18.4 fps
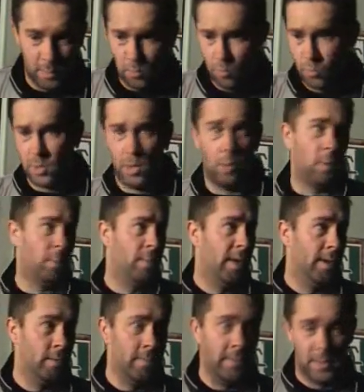And also we
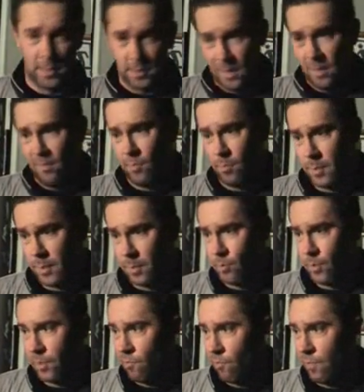played a bit of stuff,
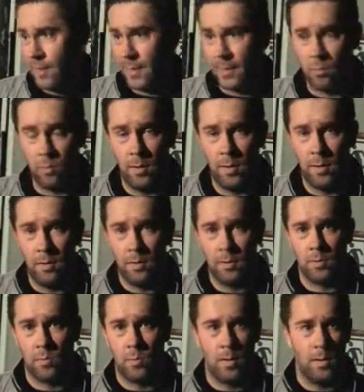and we created quite a
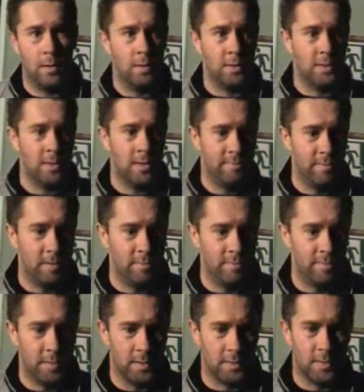lot of stuff in
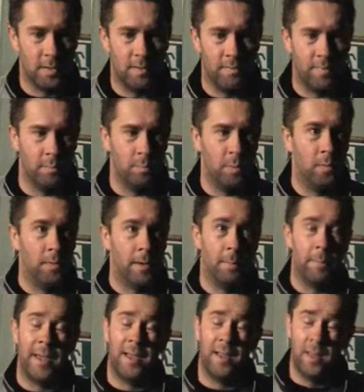the first half, and
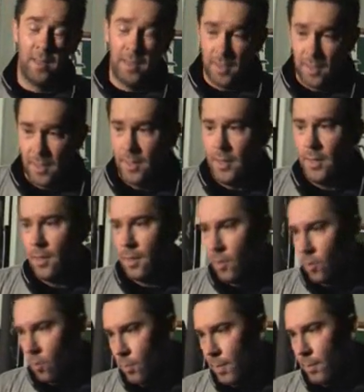probably a
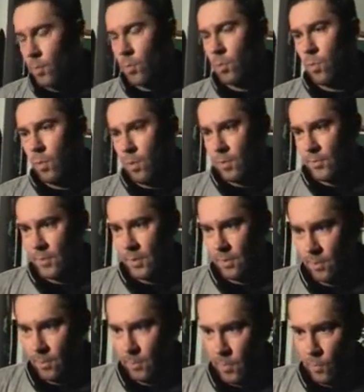little bit more
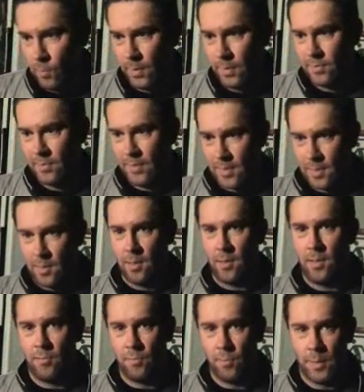quality on the ball in the second
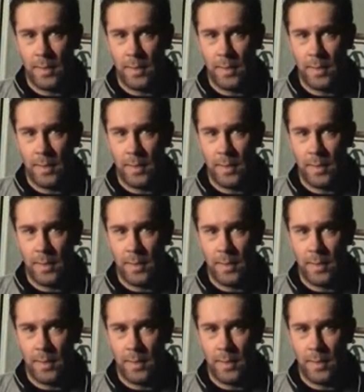half.